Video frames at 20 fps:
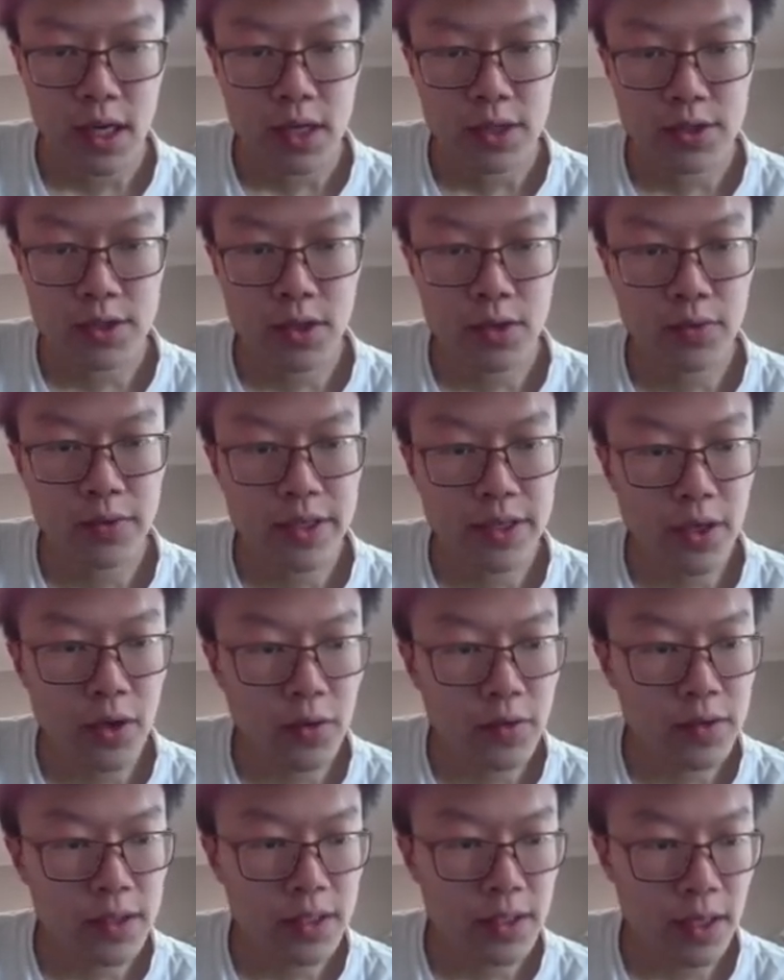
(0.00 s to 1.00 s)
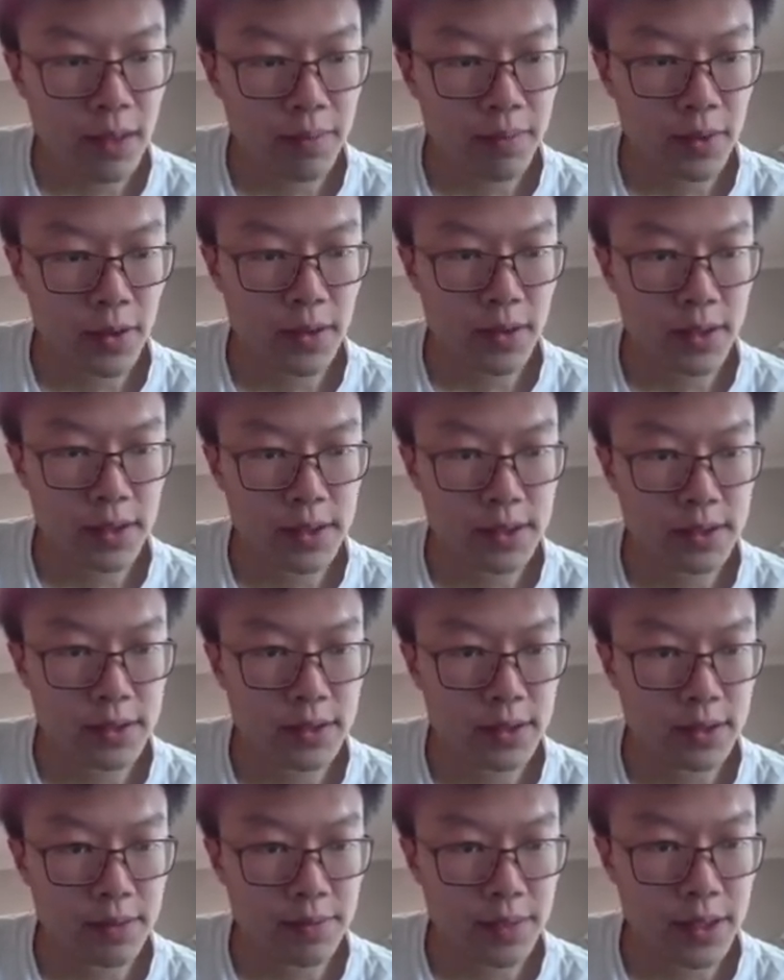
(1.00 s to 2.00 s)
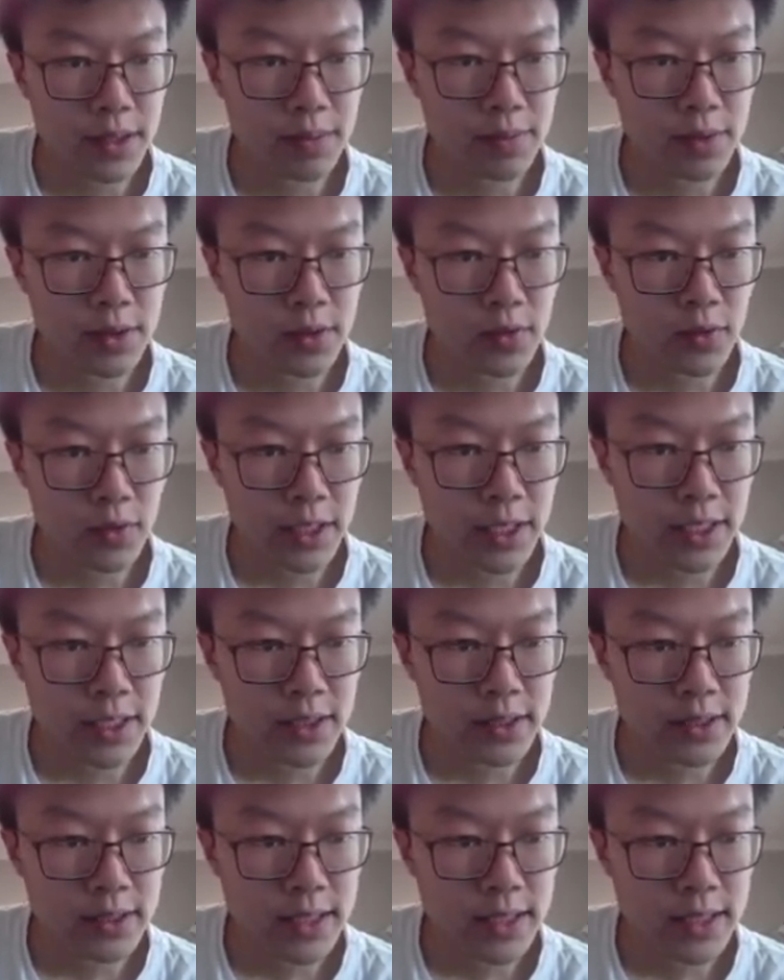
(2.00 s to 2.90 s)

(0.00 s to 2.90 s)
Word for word: So we know the number is going to be between